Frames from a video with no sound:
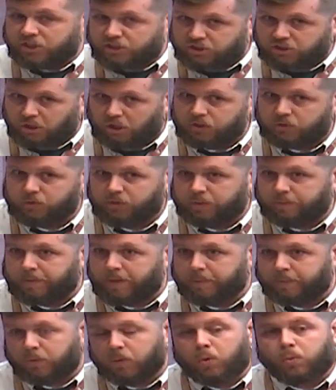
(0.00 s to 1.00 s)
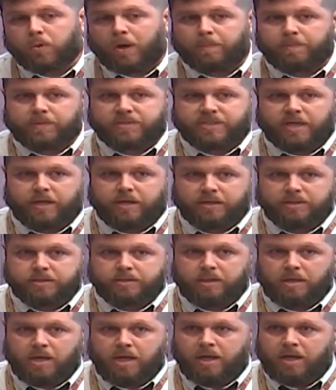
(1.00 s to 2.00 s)
And it starts with the people who
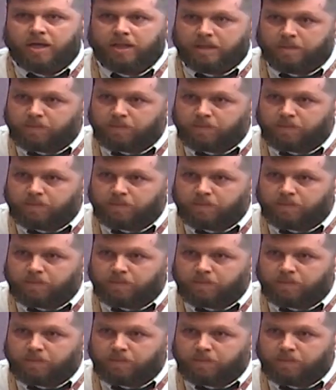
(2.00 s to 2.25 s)
represent us.